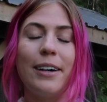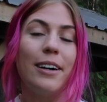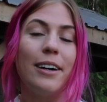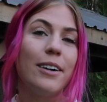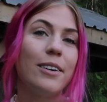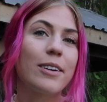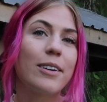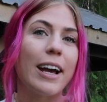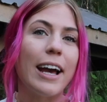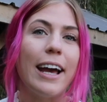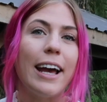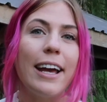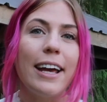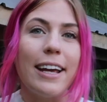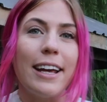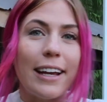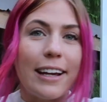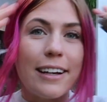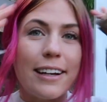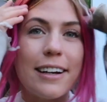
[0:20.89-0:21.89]

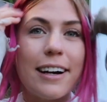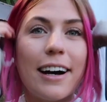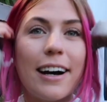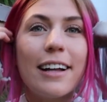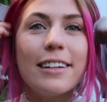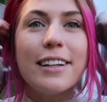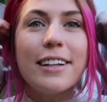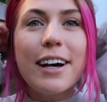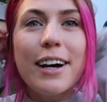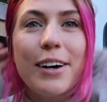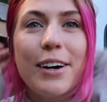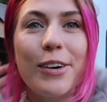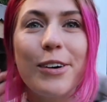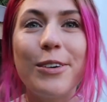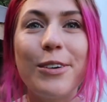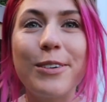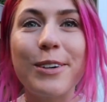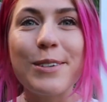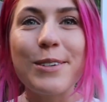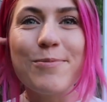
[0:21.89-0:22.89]
Okay,
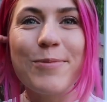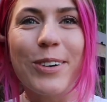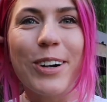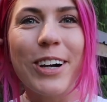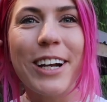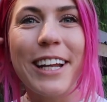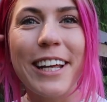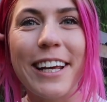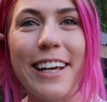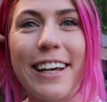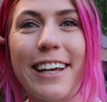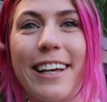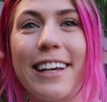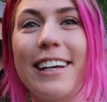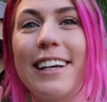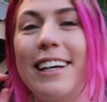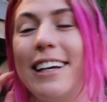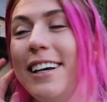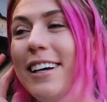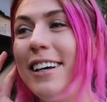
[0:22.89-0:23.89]
hello, good
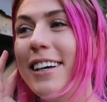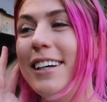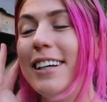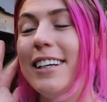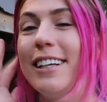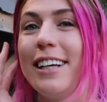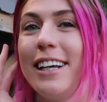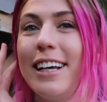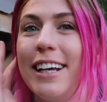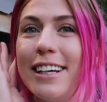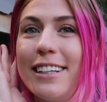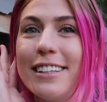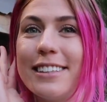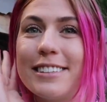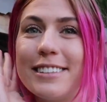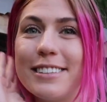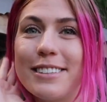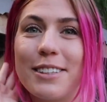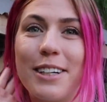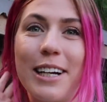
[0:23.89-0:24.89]
morning.
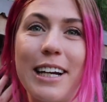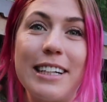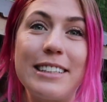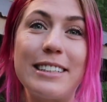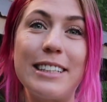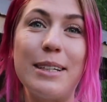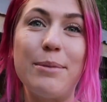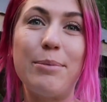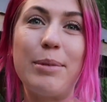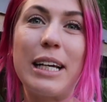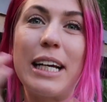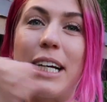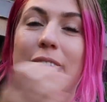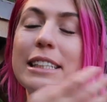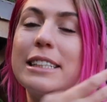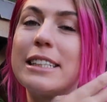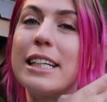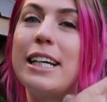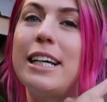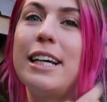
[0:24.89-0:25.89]
This is crazy
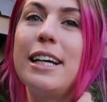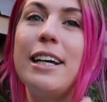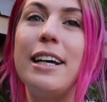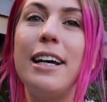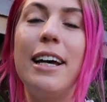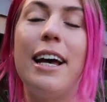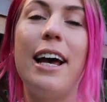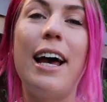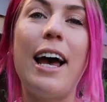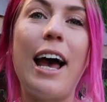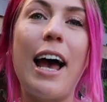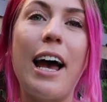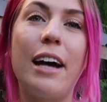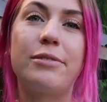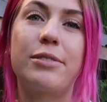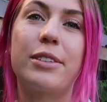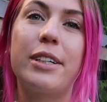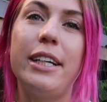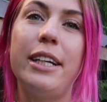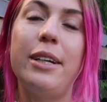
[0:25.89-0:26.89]
because
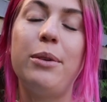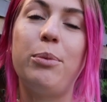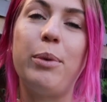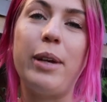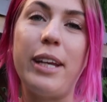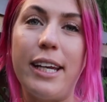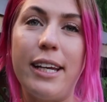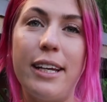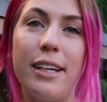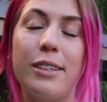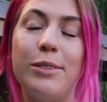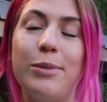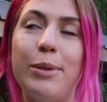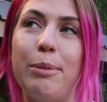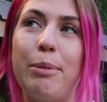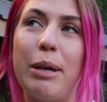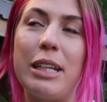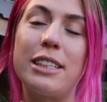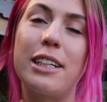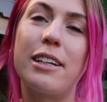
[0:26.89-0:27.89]
every week we
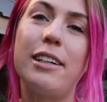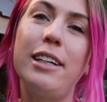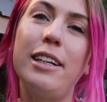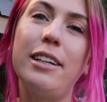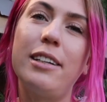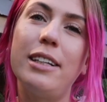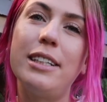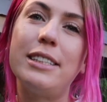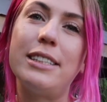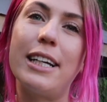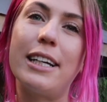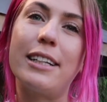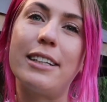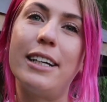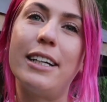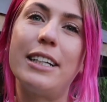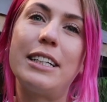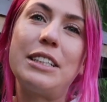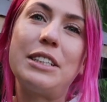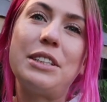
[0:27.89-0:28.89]
basically only take
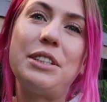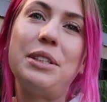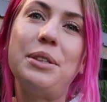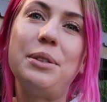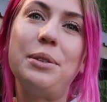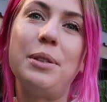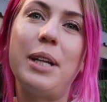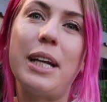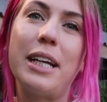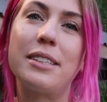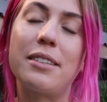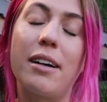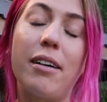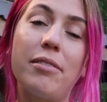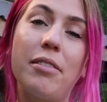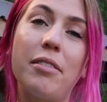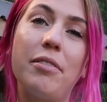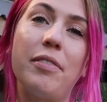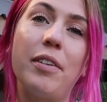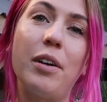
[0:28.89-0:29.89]
like 2 days
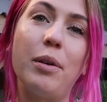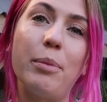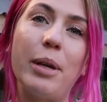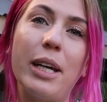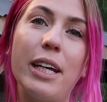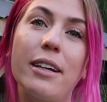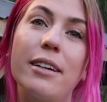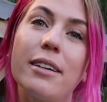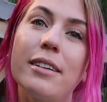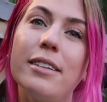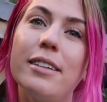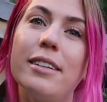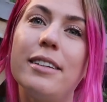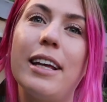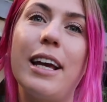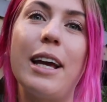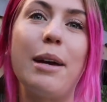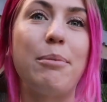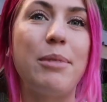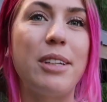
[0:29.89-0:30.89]
off of filming
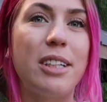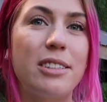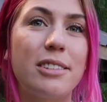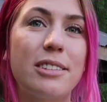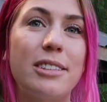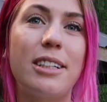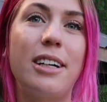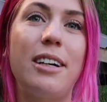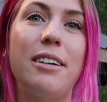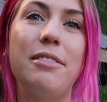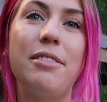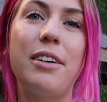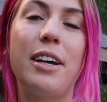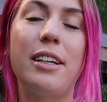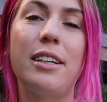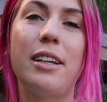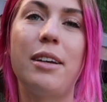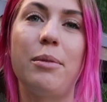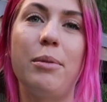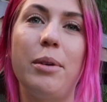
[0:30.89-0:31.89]
the ambulance stuff,
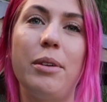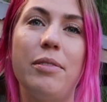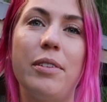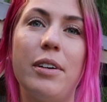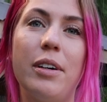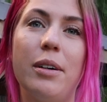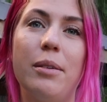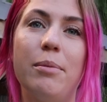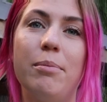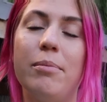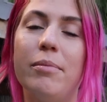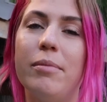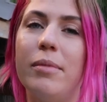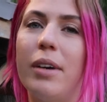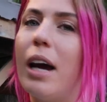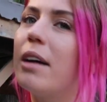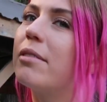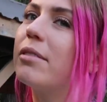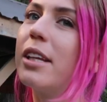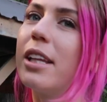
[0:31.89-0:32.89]
and then we film
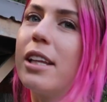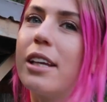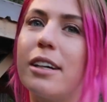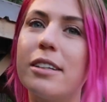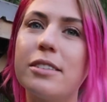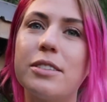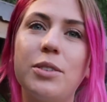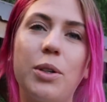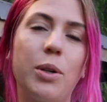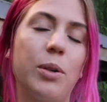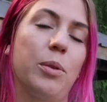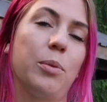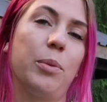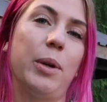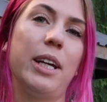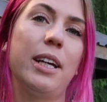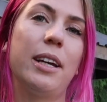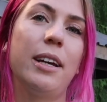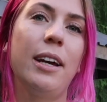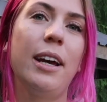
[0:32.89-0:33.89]
everything else throughout the
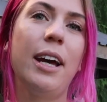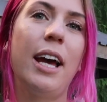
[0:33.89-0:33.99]
week.